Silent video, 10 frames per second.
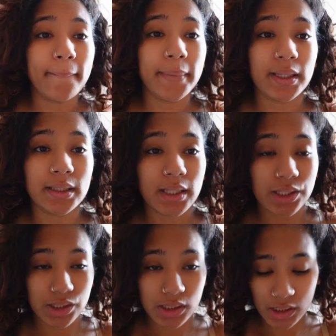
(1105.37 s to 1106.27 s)
Being that
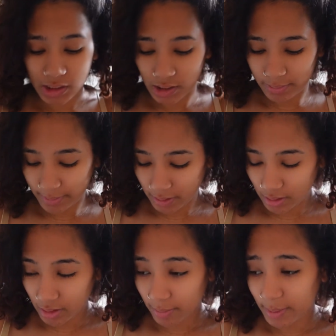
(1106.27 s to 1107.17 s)
she's
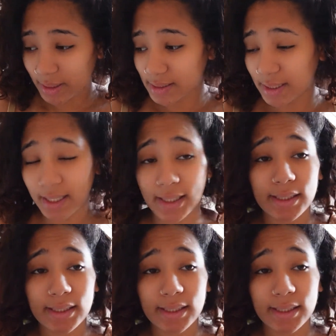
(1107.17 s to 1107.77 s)
sleeping, I'm gonna take